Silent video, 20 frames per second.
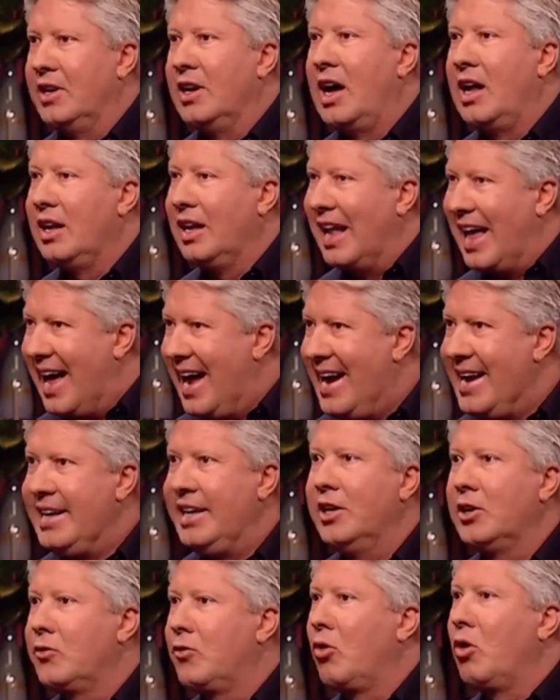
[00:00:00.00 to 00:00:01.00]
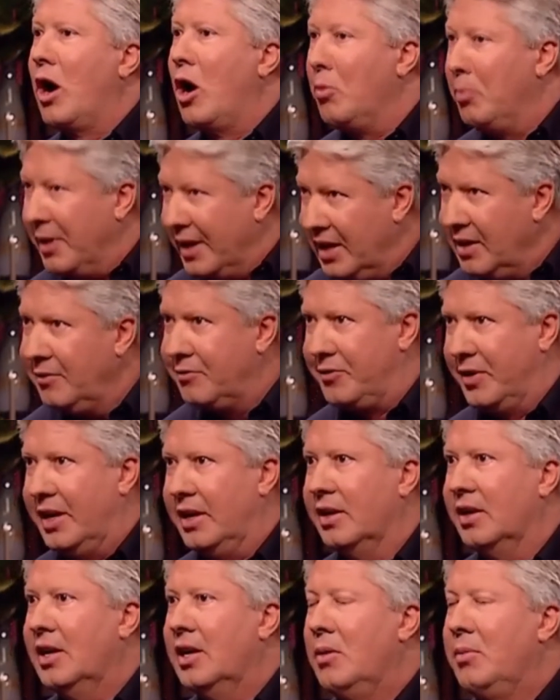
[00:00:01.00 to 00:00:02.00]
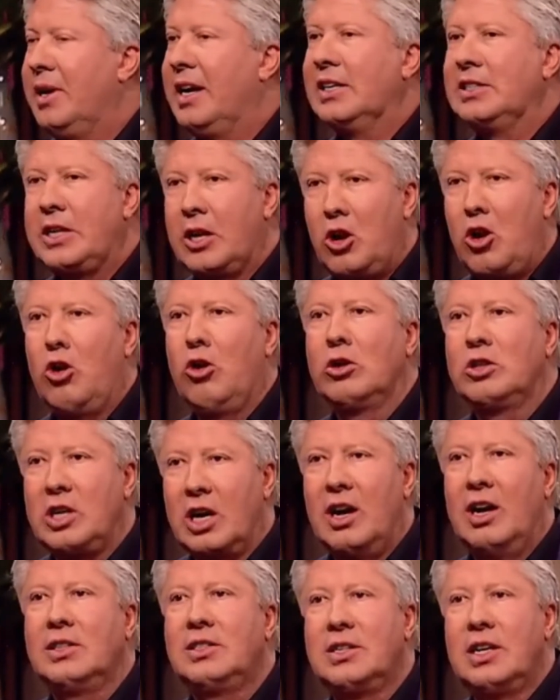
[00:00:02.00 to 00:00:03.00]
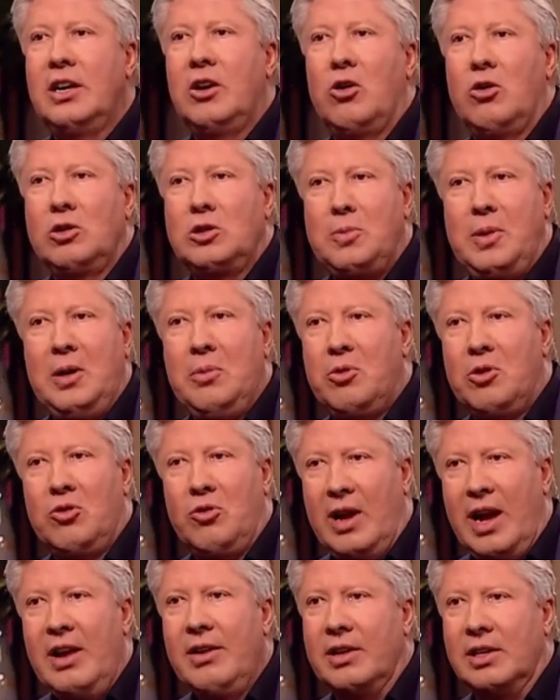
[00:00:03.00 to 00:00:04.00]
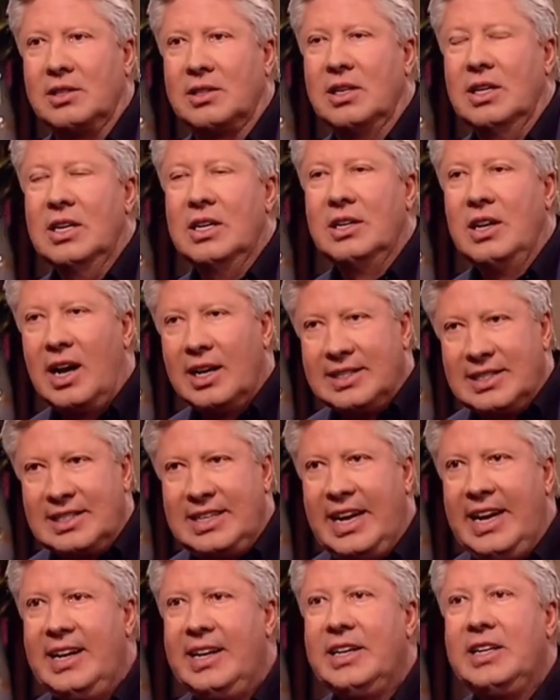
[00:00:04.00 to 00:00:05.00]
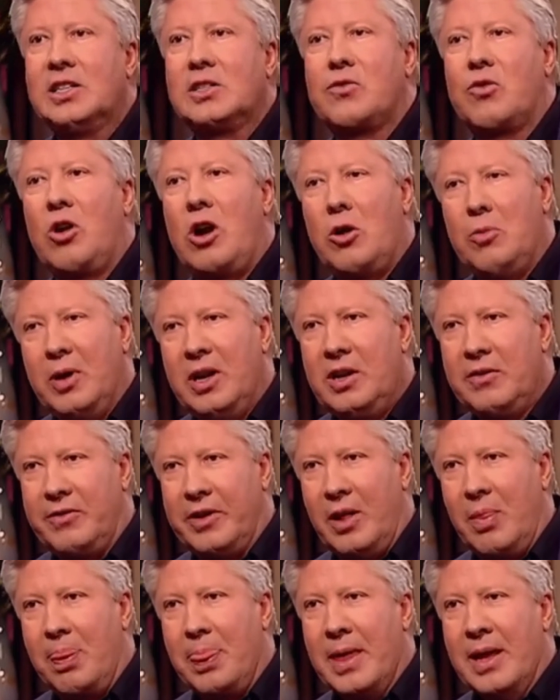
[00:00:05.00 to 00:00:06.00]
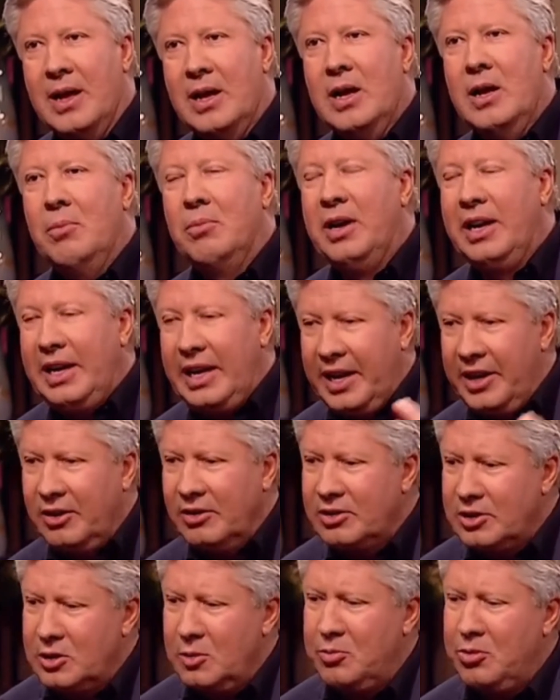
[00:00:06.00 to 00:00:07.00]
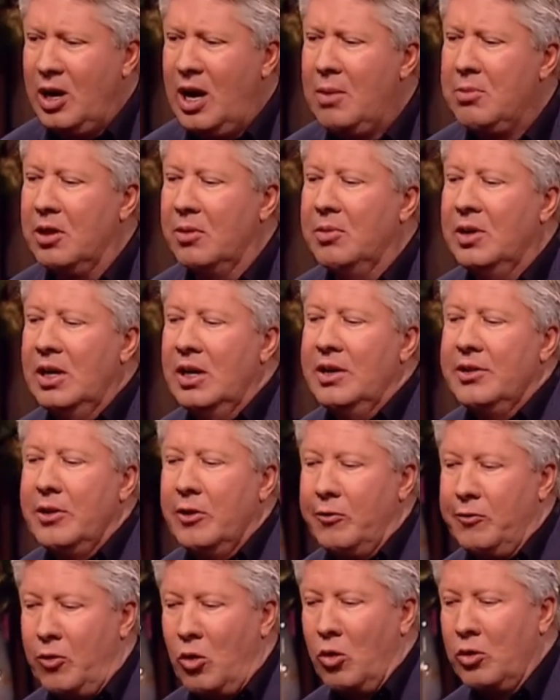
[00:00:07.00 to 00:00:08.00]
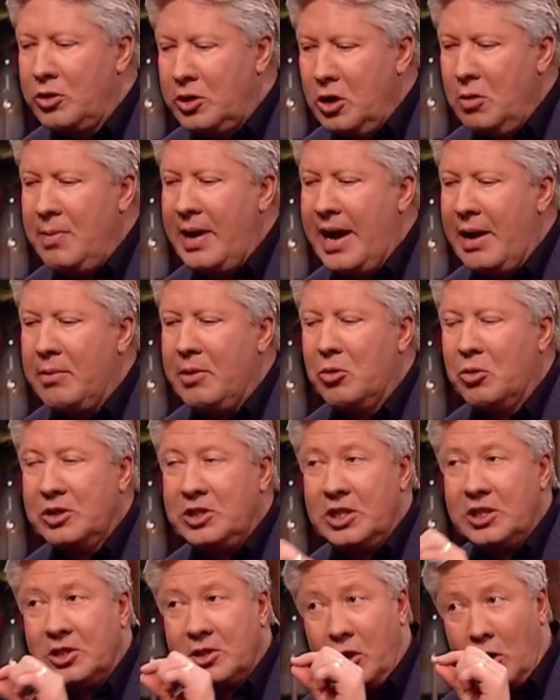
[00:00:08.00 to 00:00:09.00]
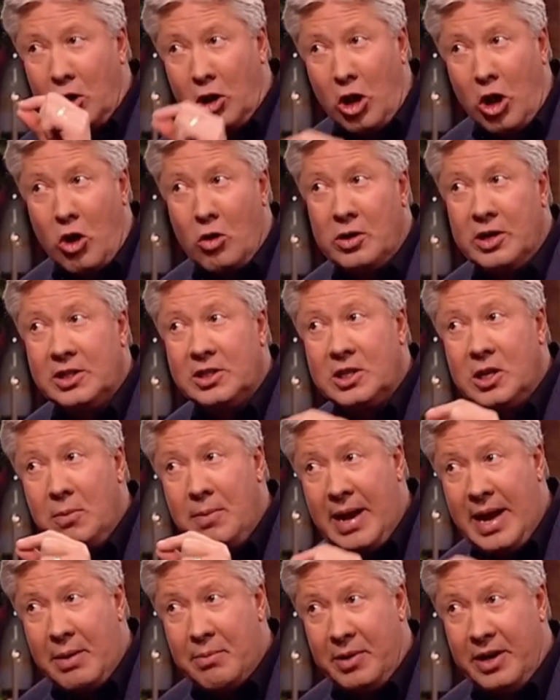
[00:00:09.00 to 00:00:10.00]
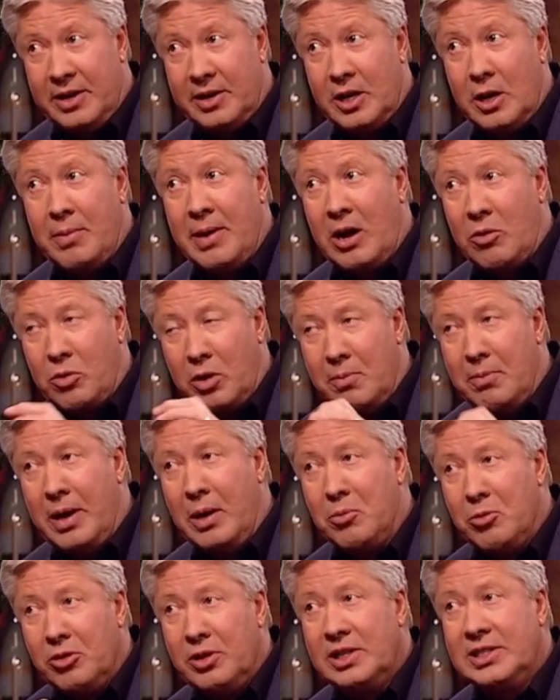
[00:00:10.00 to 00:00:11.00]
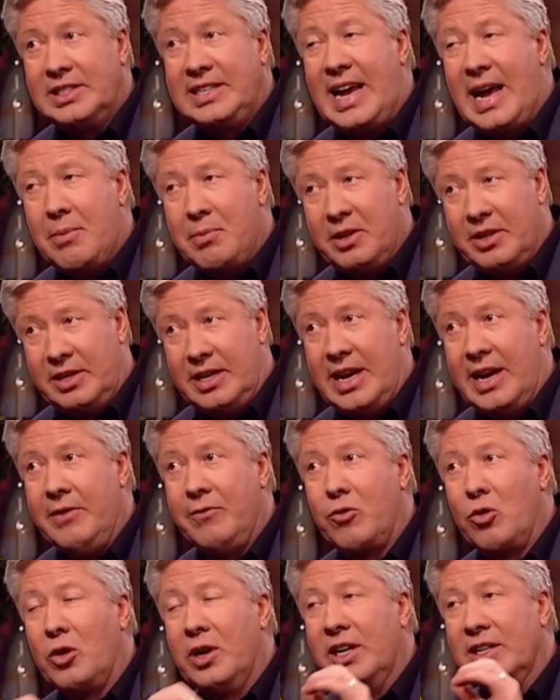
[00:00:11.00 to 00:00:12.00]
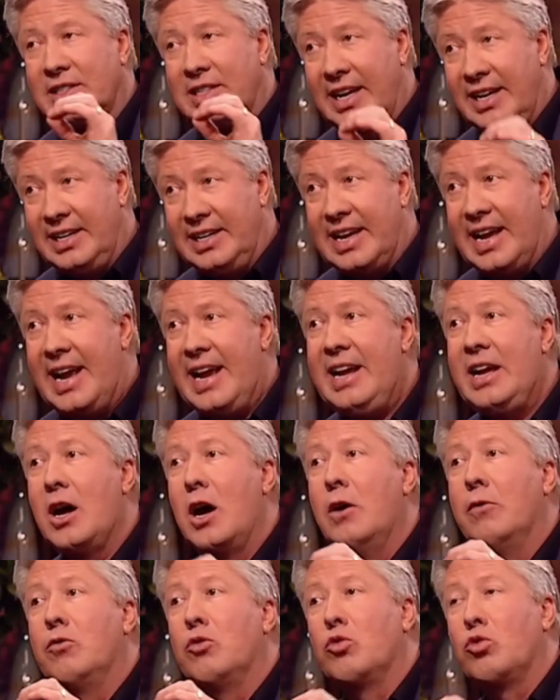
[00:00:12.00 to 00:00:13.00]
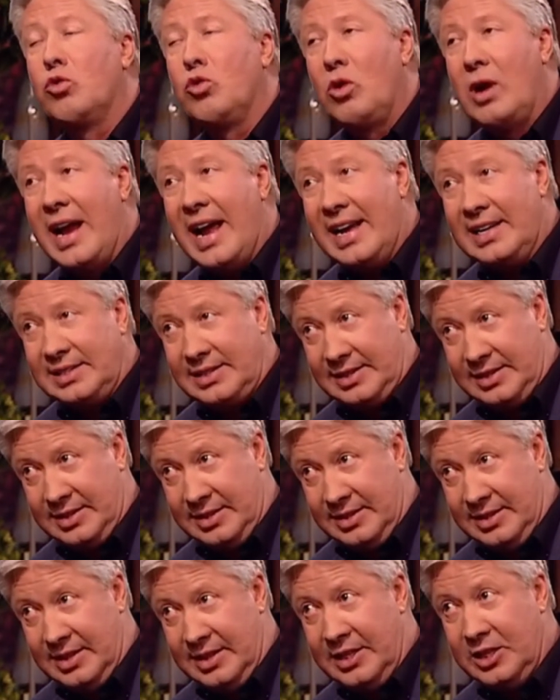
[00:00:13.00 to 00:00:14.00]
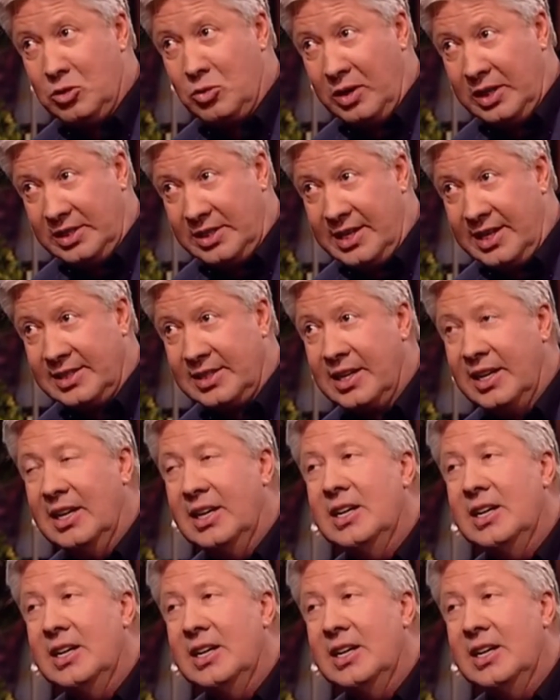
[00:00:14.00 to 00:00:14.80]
Not lying yeah. is for our benefit yeah. because it hurts us and it hurts mm-hmm. people around us. Right. Not stealing is for our benefit. But here's the problem: the fourth commandment, which is the longest commandment, about remember the Sabbath day, for it is a day of rest, is what it says.